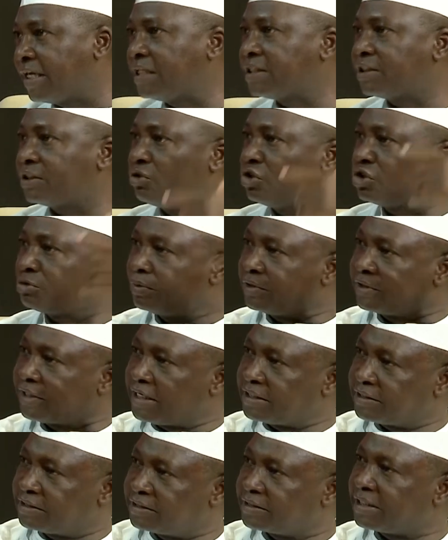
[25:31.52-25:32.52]
senior special
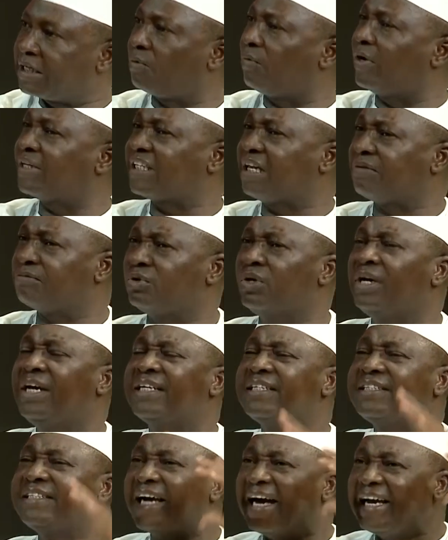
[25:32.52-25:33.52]
assistant, what have you.
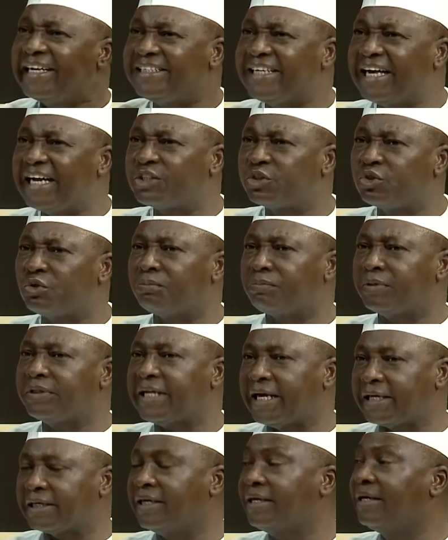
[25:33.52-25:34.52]
The idea should be
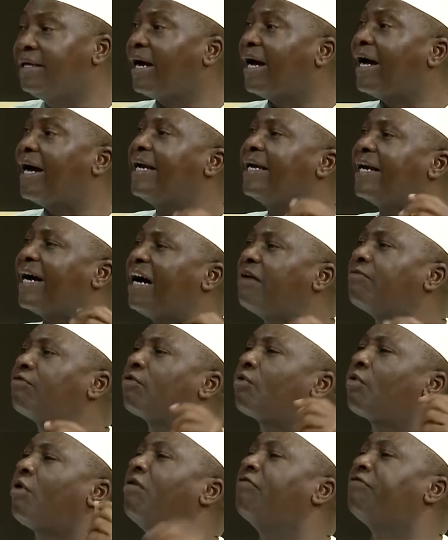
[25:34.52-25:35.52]
that I have
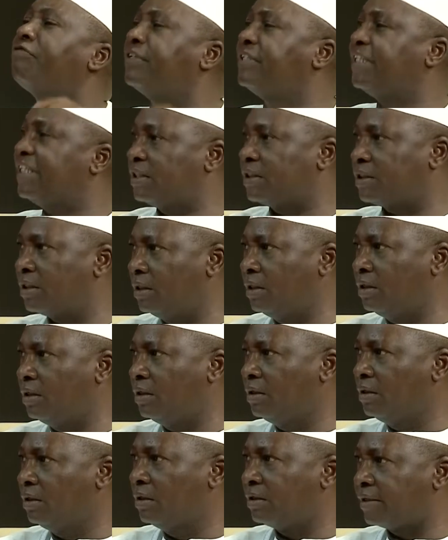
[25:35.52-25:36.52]
confidence,
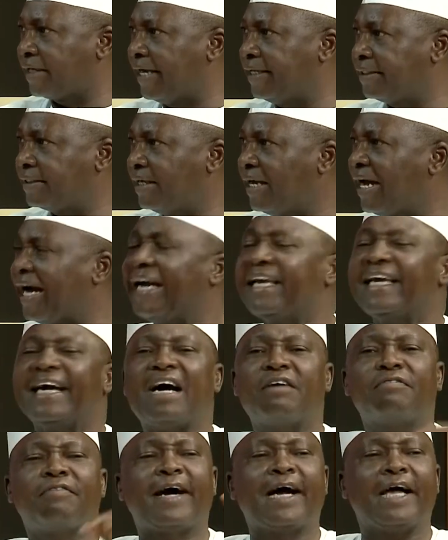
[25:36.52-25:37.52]
right? I
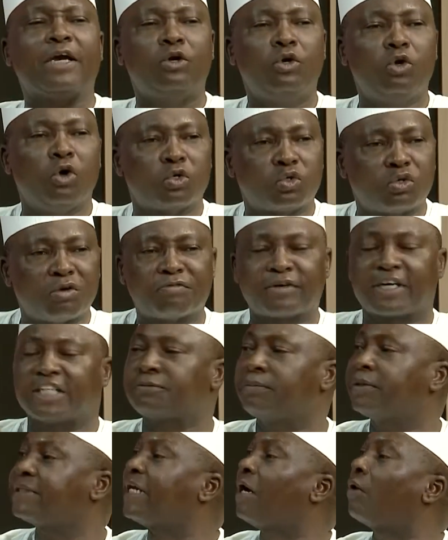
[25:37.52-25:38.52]
have a lot of
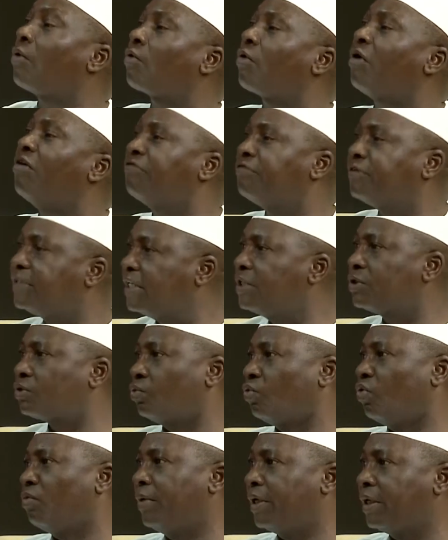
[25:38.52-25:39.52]
respect and confidence
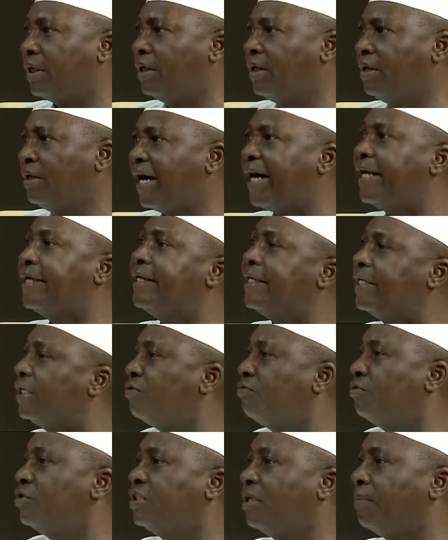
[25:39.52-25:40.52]
in women, and they
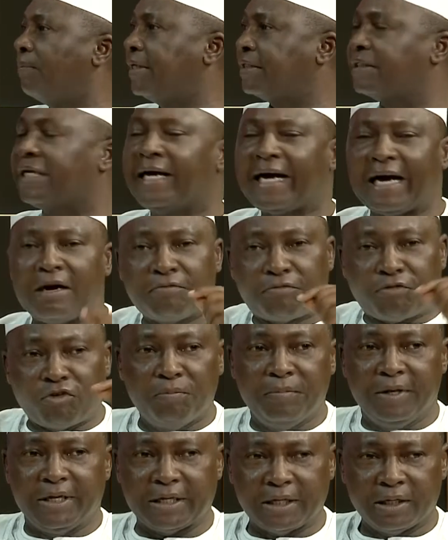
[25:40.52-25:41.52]
give you the best. And for
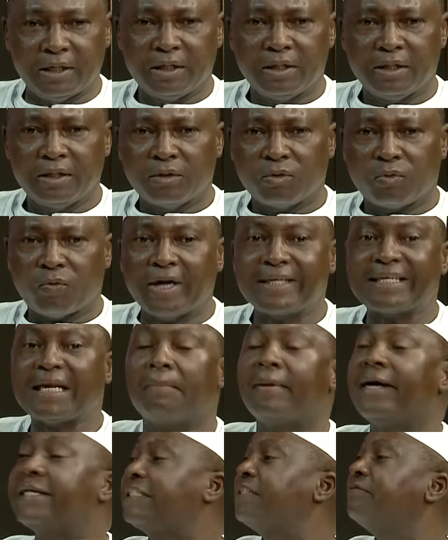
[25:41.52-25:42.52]
me, what I'm
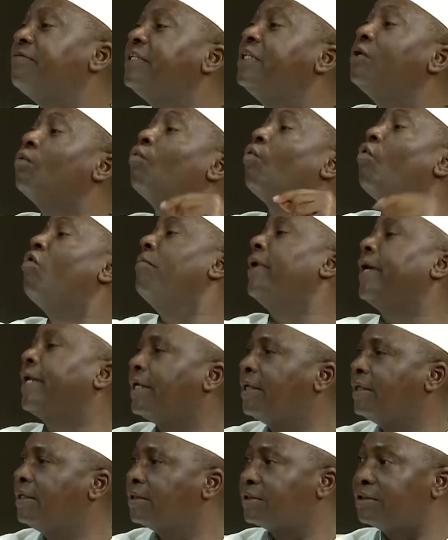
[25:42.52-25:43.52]
achieving in women,
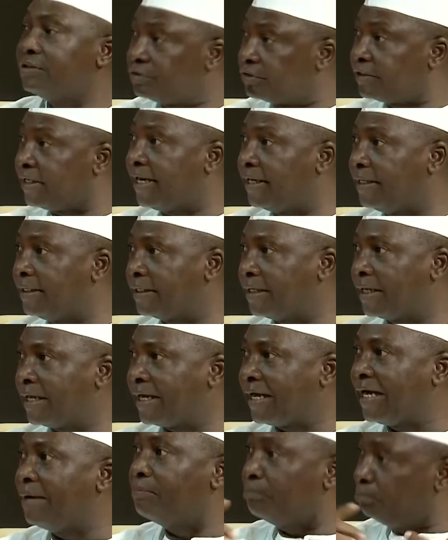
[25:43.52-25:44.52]
sincerely,
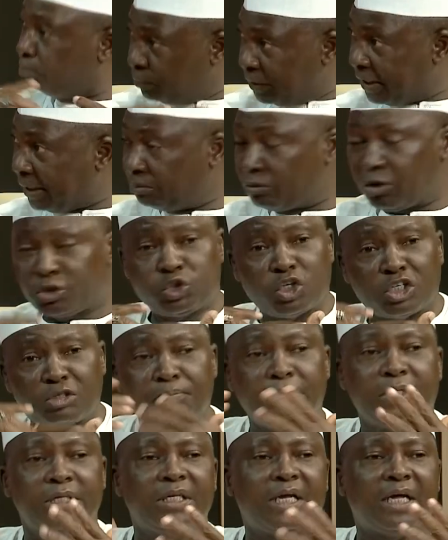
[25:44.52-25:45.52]
I'm not just being